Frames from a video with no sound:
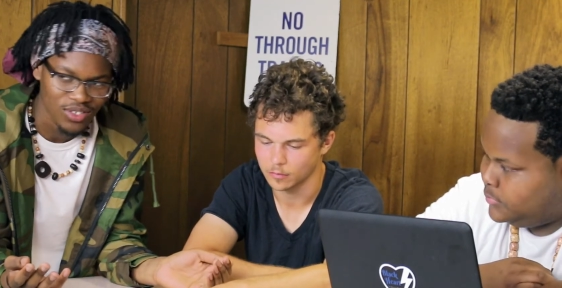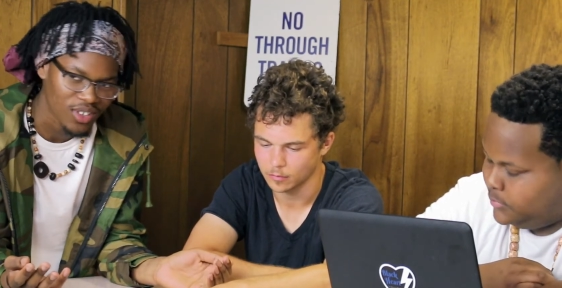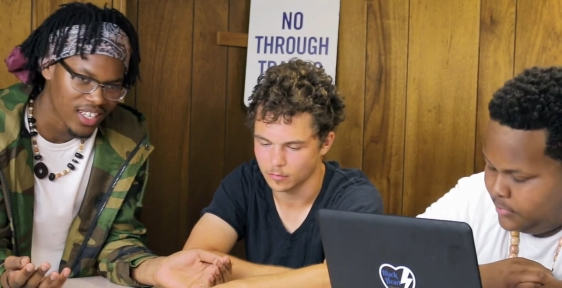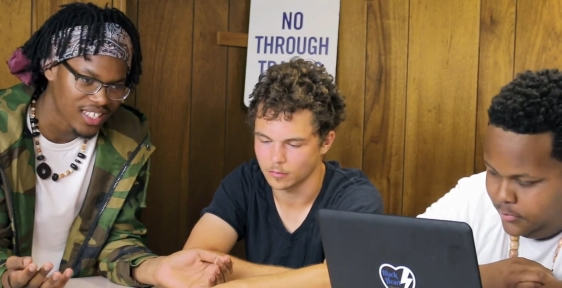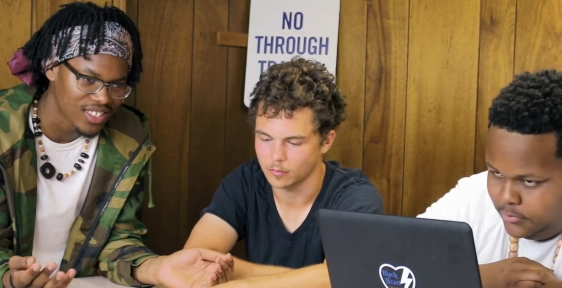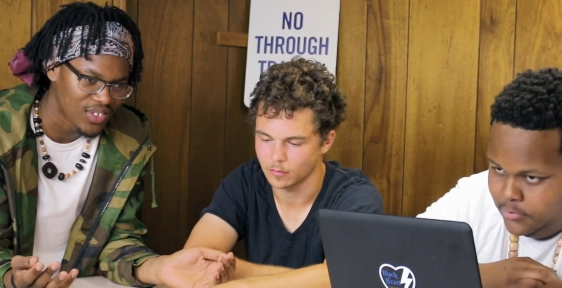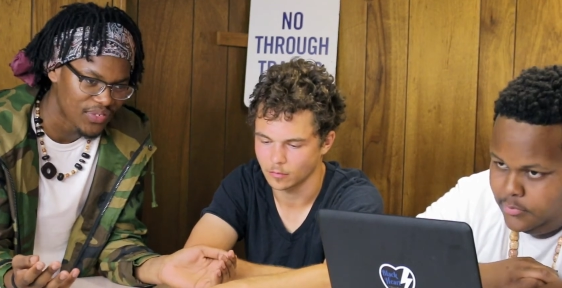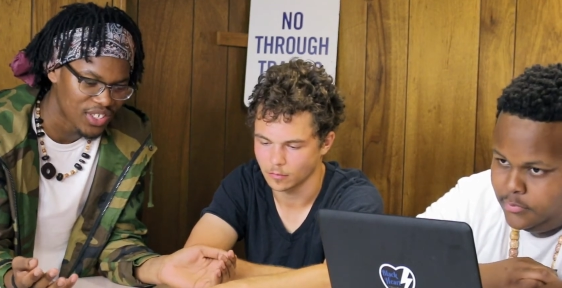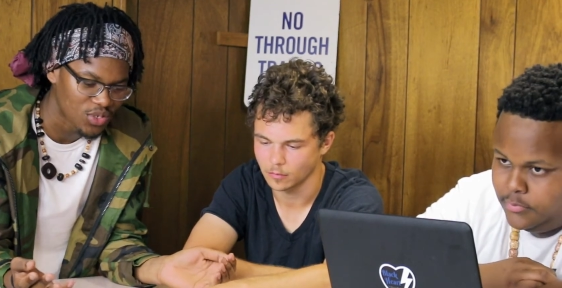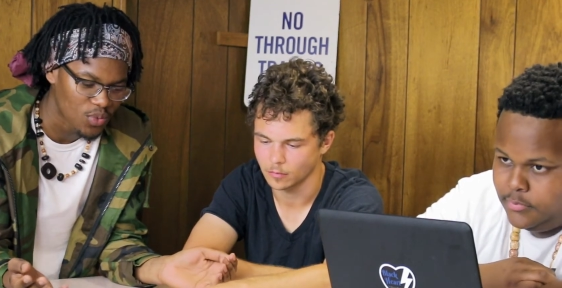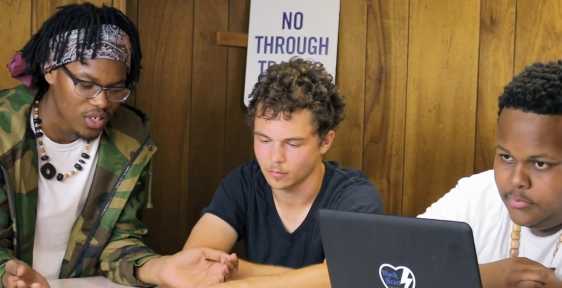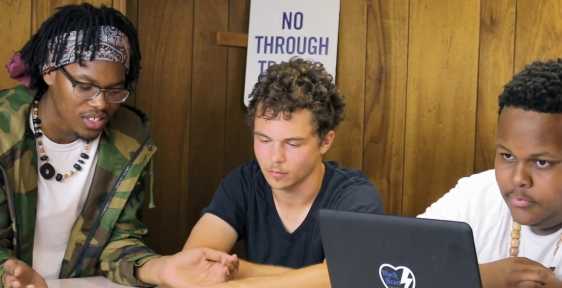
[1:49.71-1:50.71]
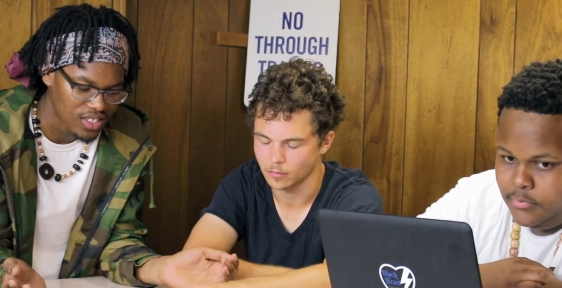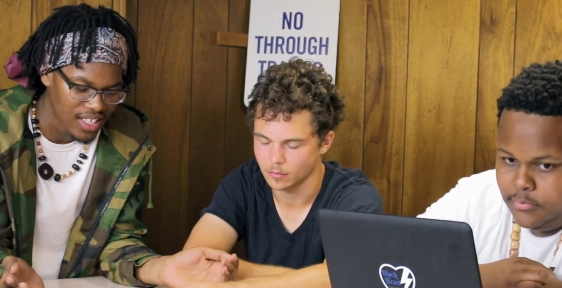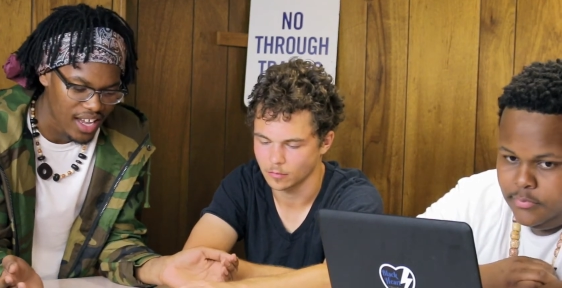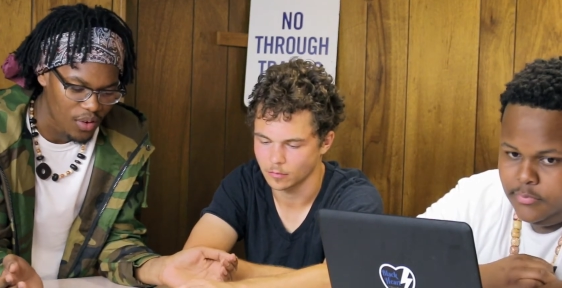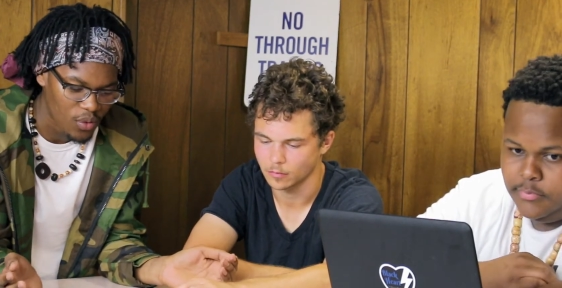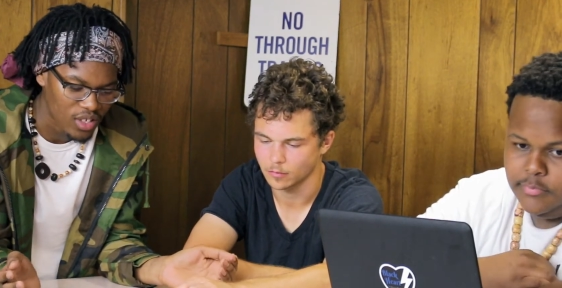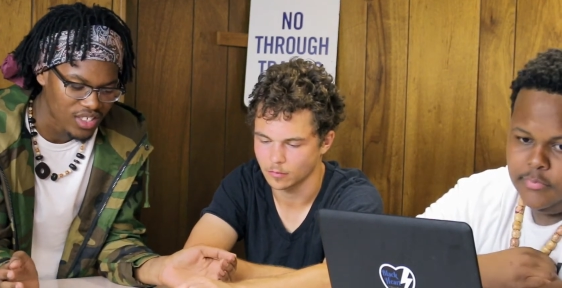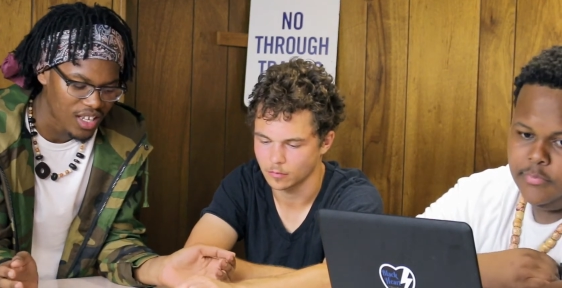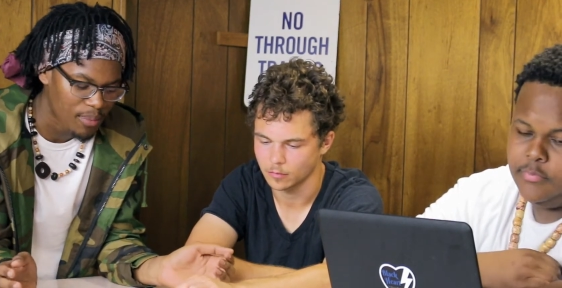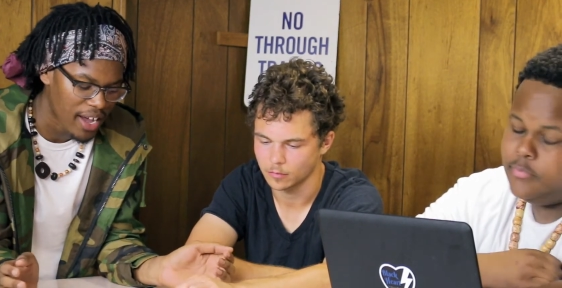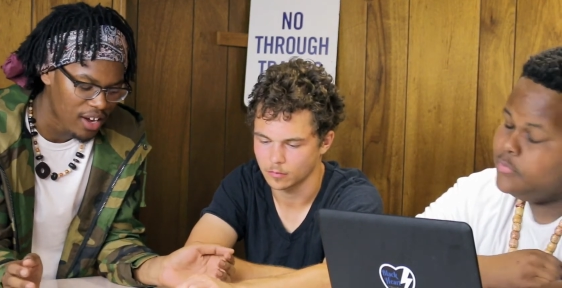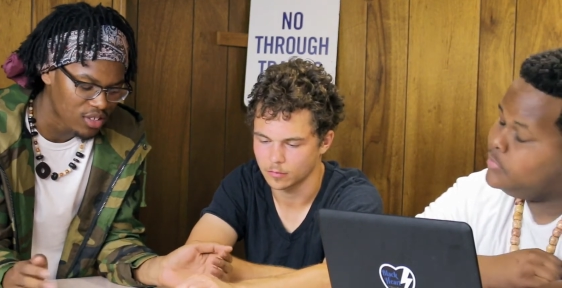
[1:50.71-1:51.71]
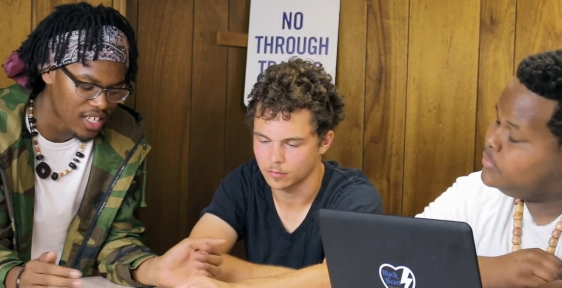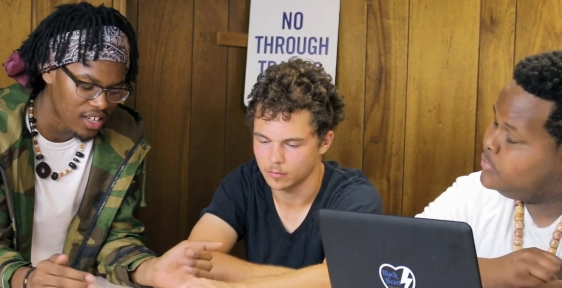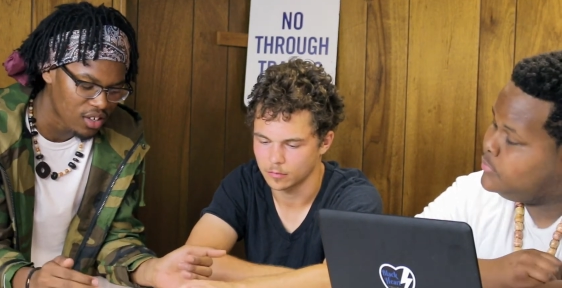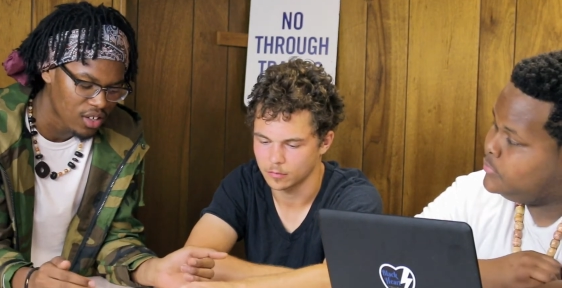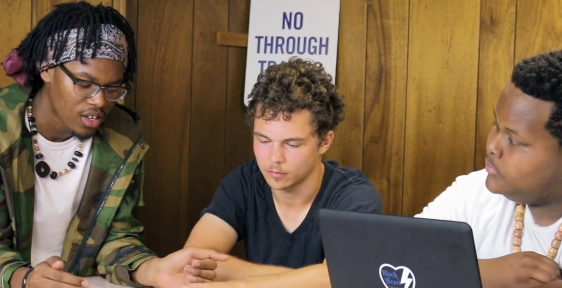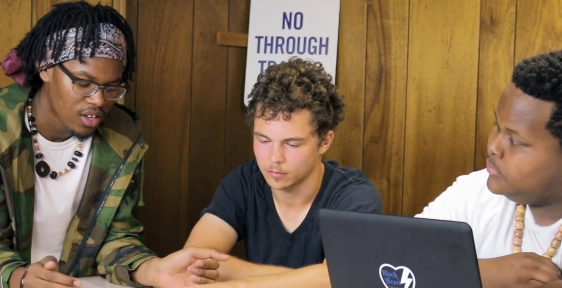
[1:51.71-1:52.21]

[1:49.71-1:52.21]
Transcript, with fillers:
Speaker 1: So I guess the vision was that we somehow take,